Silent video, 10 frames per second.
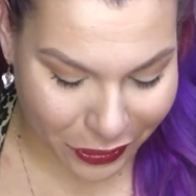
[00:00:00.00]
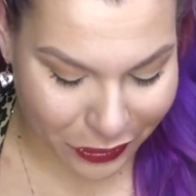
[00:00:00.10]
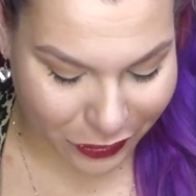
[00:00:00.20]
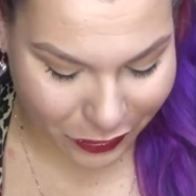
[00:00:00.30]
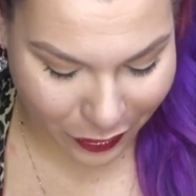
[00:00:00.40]

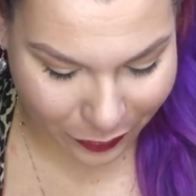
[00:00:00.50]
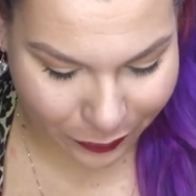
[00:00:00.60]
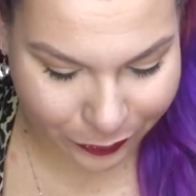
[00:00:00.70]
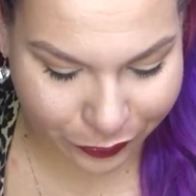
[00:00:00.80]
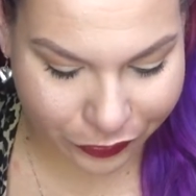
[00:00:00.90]
So
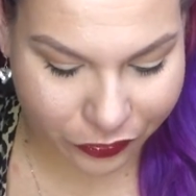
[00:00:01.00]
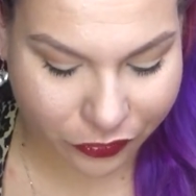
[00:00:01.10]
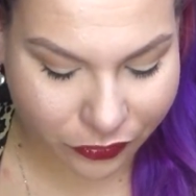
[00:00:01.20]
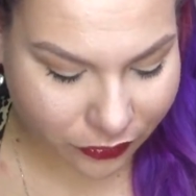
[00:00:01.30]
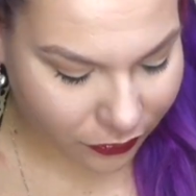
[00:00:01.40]

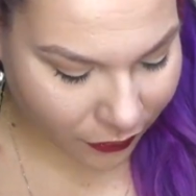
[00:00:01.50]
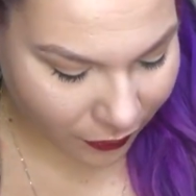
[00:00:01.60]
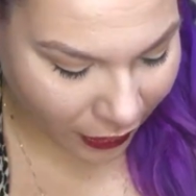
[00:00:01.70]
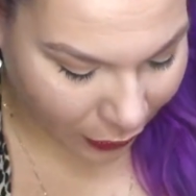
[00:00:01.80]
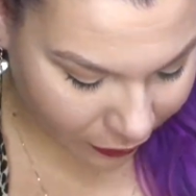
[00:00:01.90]

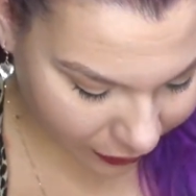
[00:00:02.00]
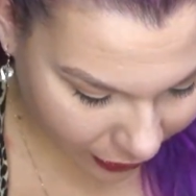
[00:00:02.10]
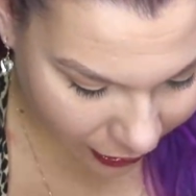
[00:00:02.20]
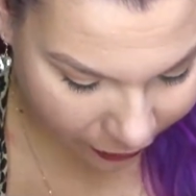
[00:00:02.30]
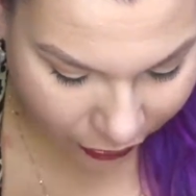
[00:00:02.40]
I don't even think
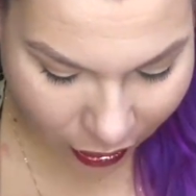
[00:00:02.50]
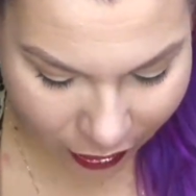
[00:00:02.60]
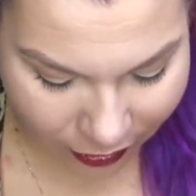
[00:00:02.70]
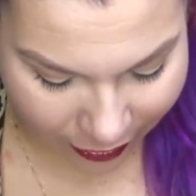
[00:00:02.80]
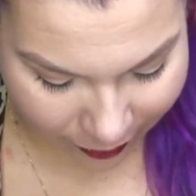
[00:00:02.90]
I got the
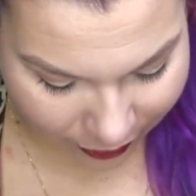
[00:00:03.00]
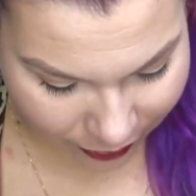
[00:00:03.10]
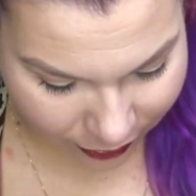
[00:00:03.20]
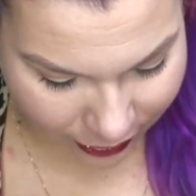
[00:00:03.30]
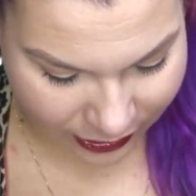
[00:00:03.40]
card
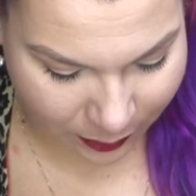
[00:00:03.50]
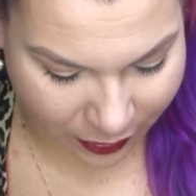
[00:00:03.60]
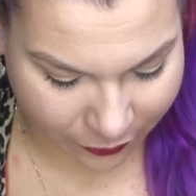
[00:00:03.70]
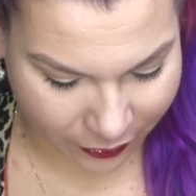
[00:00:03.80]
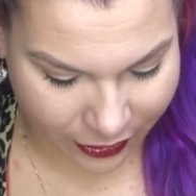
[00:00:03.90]
back last
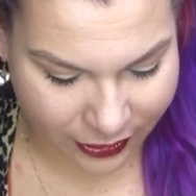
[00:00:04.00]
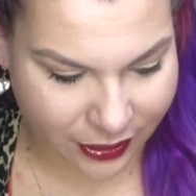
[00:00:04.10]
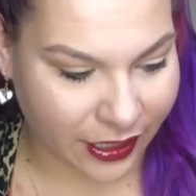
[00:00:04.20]
month for this.